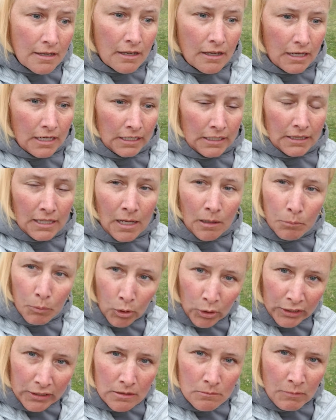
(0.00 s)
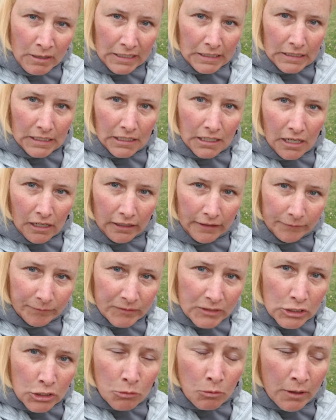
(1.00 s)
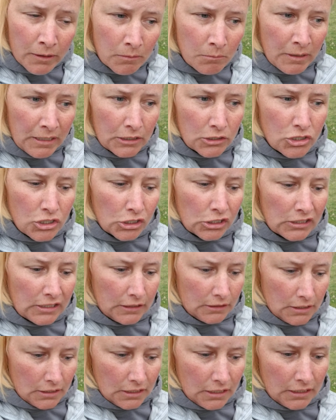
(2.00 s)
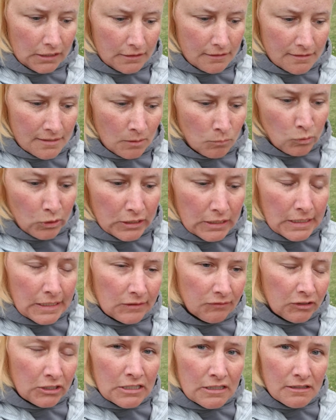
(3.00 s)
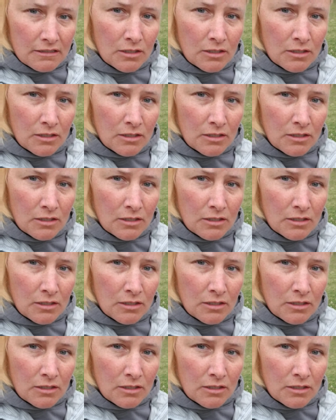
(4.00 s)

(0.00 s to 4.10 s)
And at that point you make the cut. You do want to make sure that the cut is somewhat even,